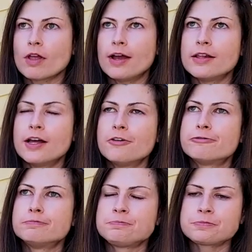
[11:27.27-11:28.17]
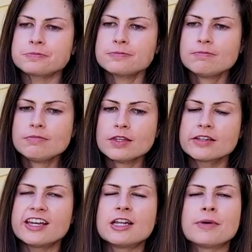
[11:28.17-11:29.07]
I love
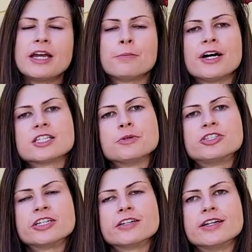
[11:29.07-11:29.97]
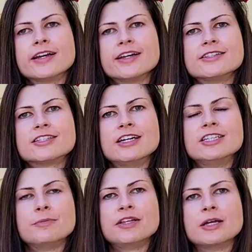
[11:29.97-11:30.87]
getting my impossible chicken nuggets and
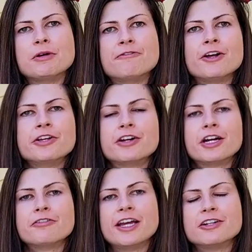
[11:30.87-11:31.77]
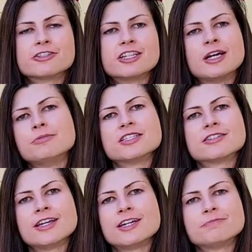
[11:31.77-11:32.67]
dipping them in Follow Your Heart ranch, and I'm just
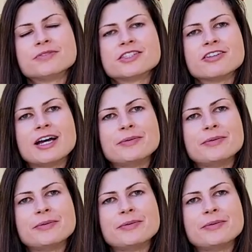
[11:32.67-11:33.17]
like, so